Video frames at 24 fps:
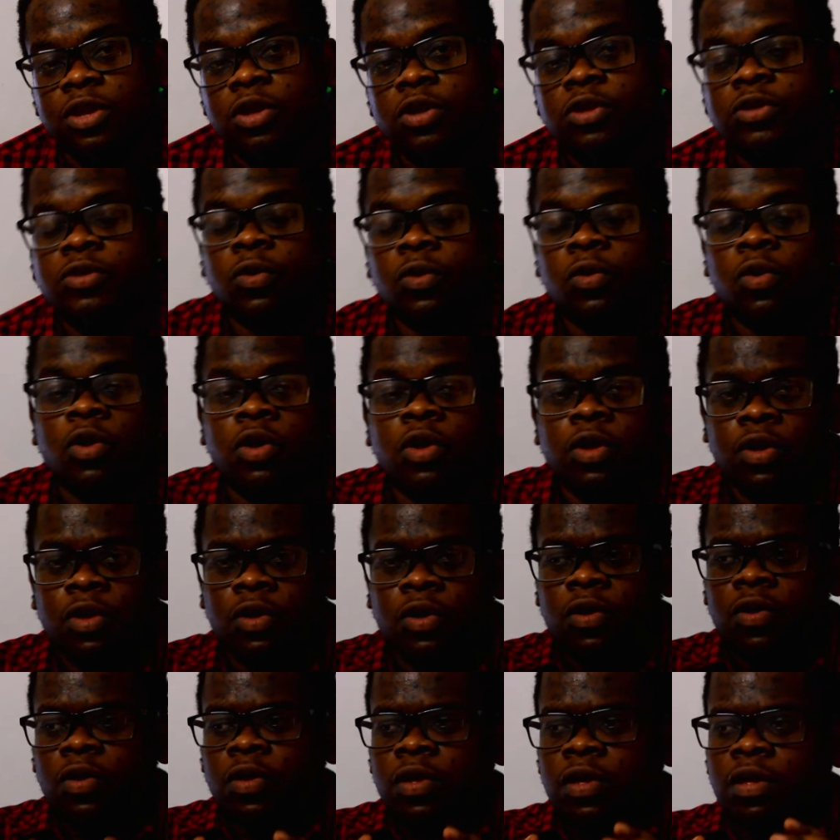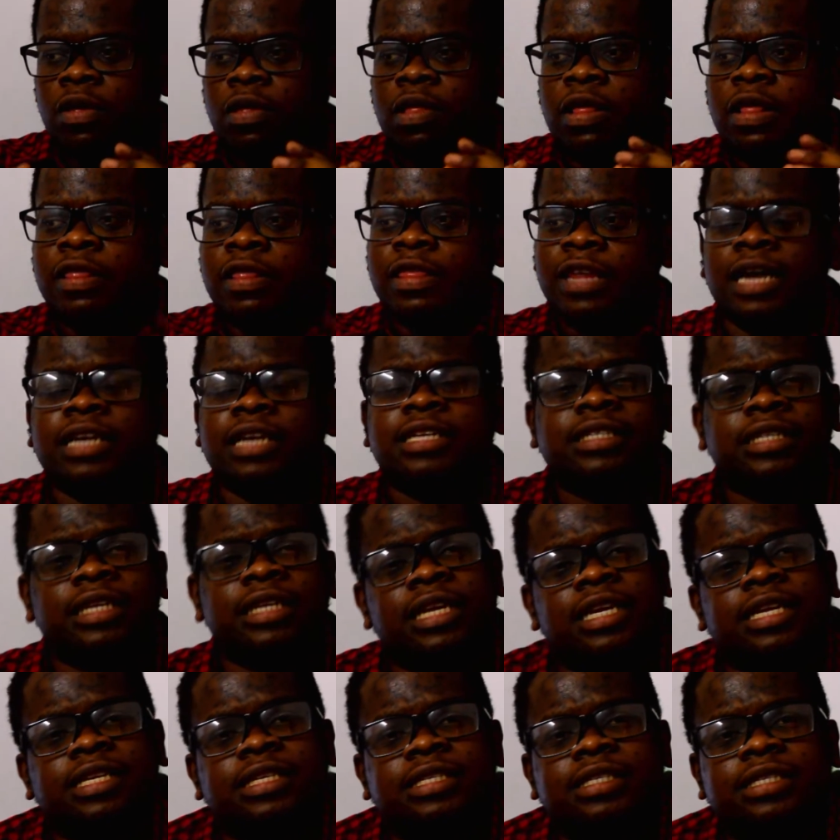So that
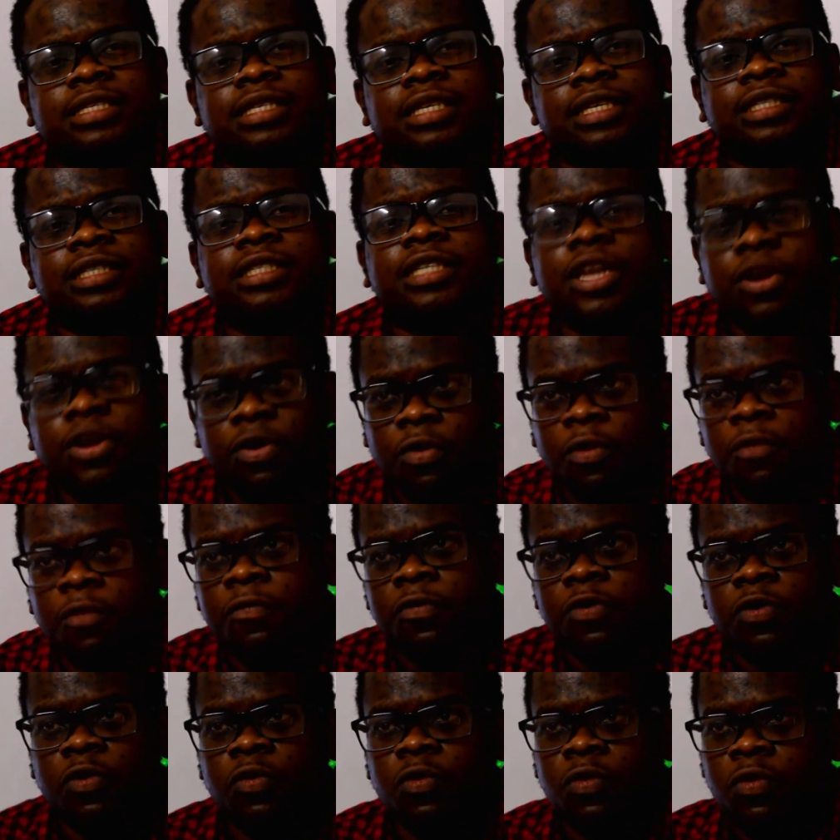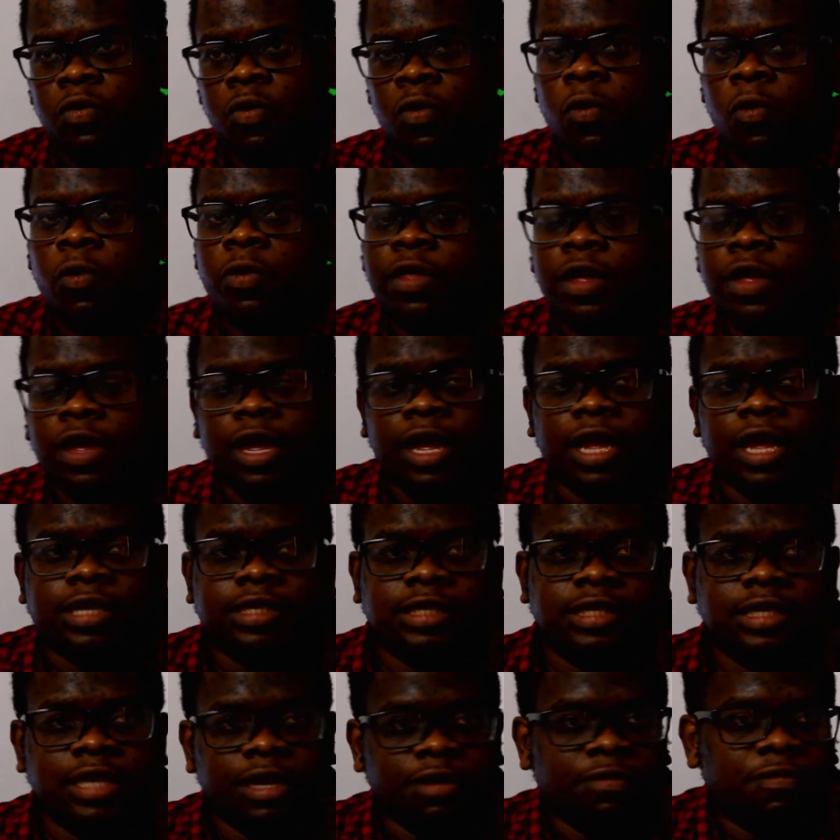is the general view, or the
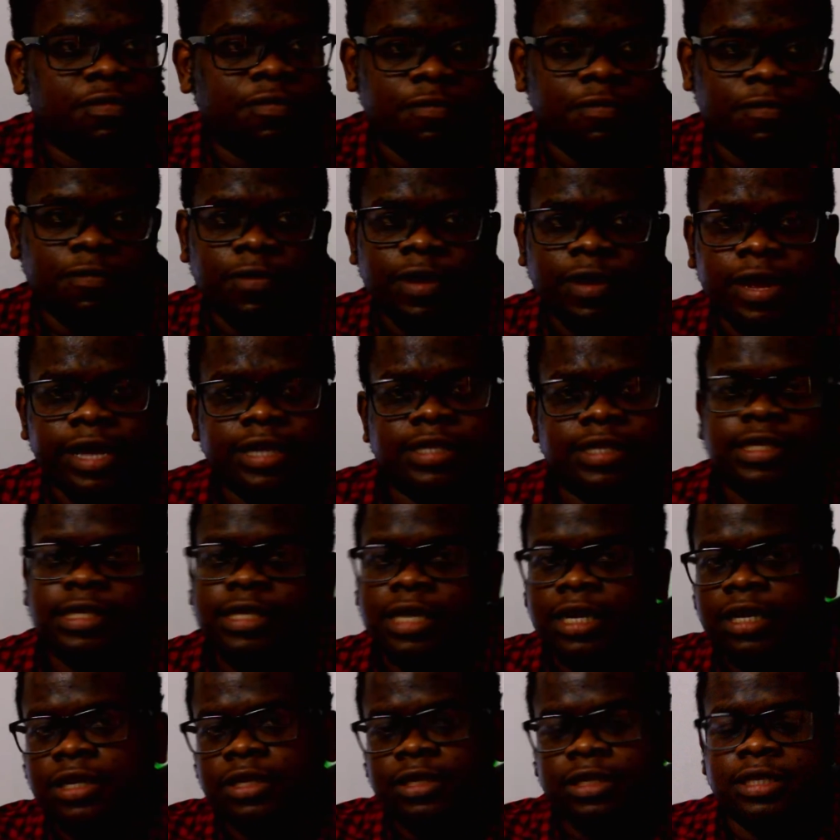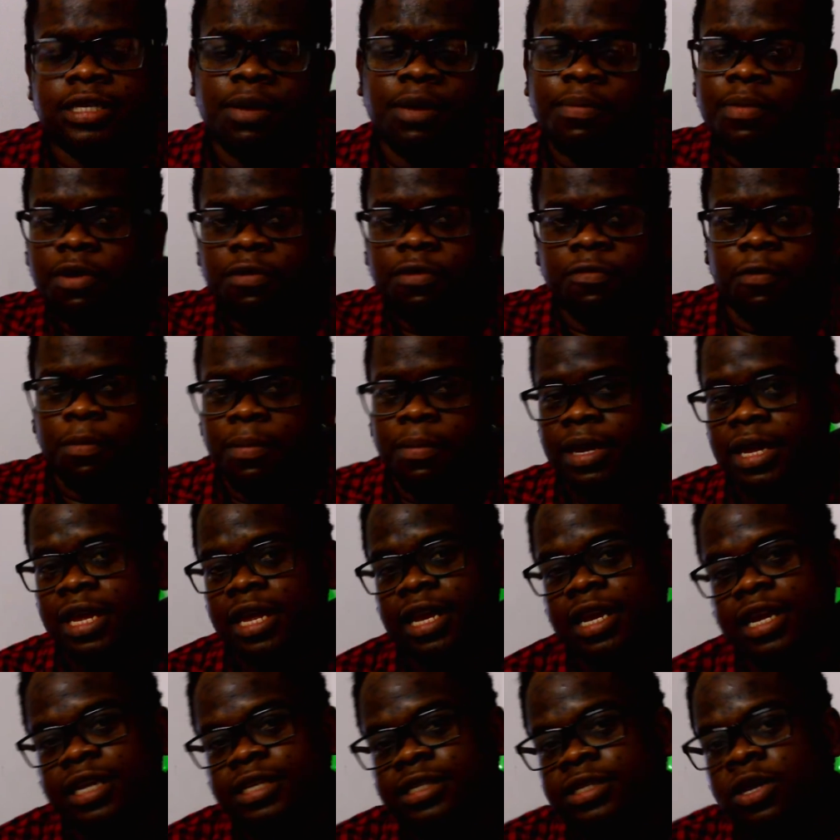S10 summary for
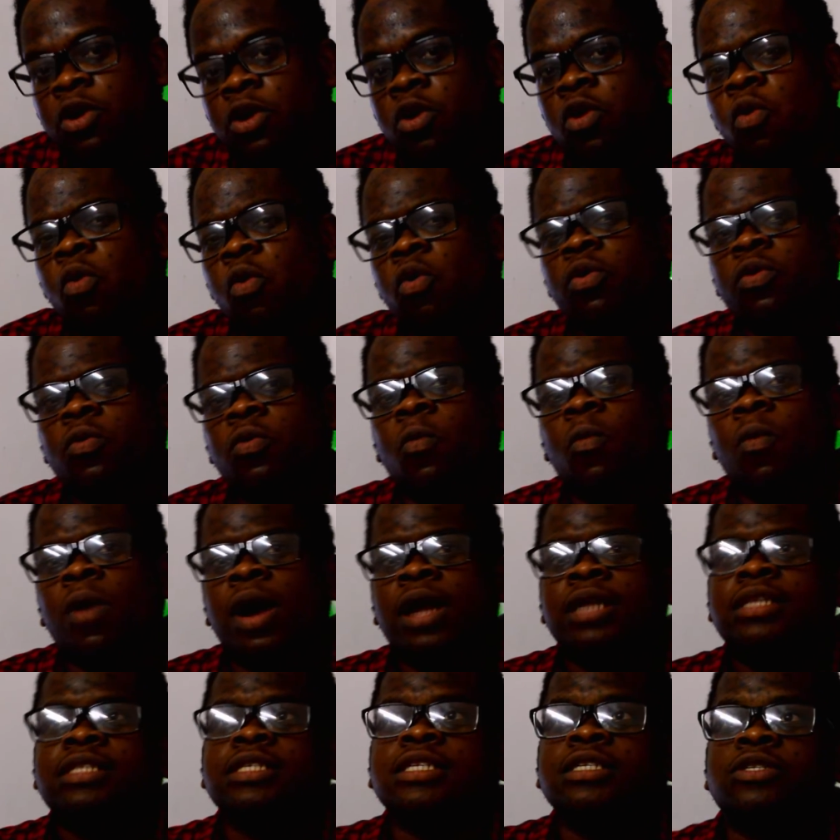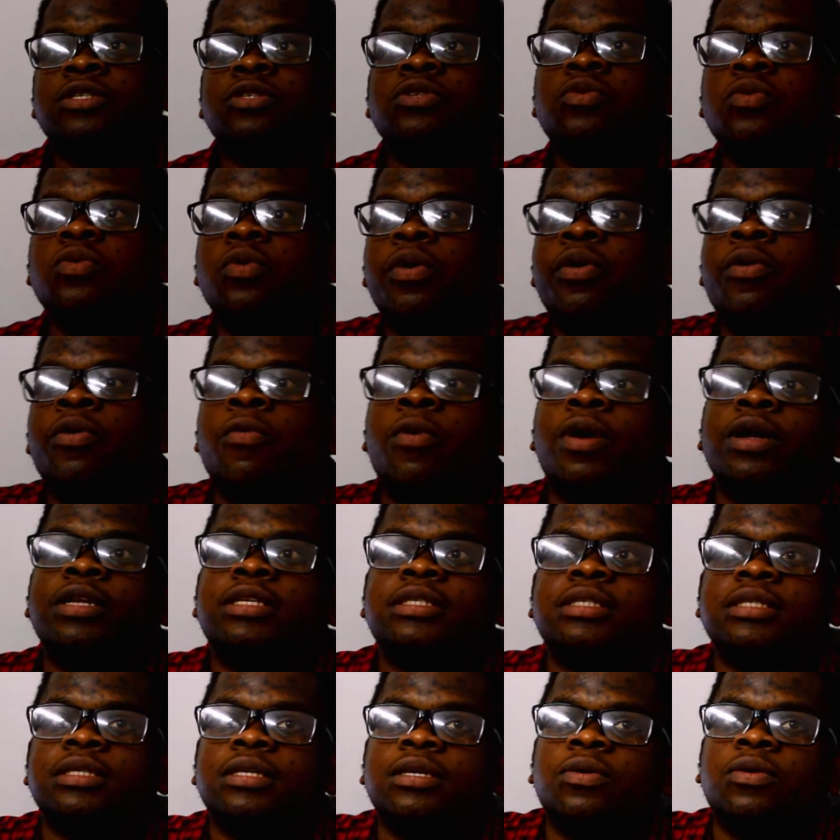beginners on what is new and
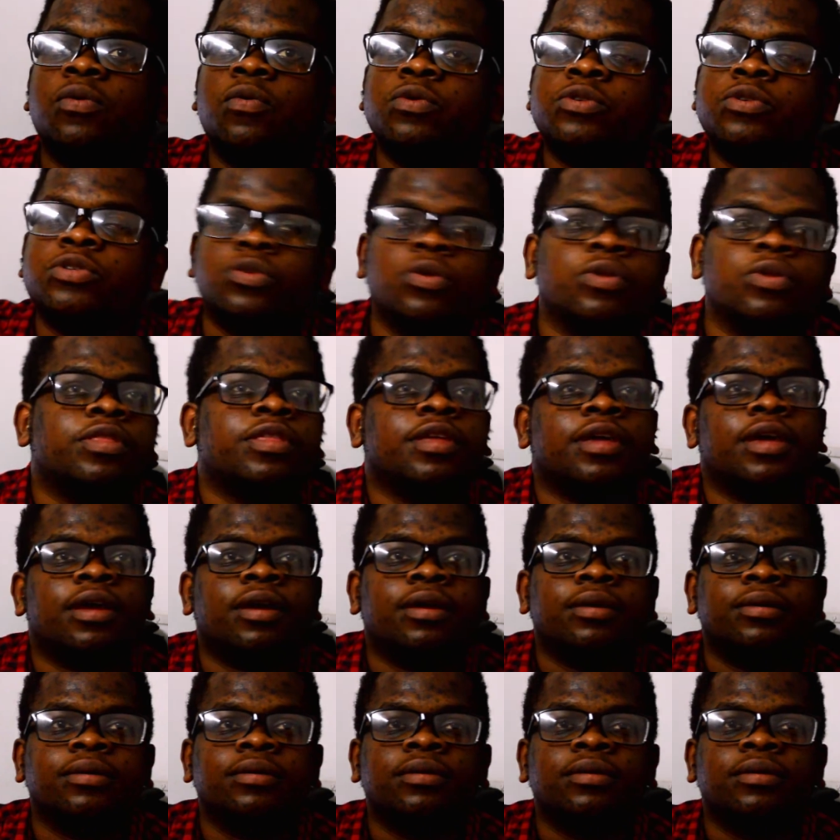what was not there.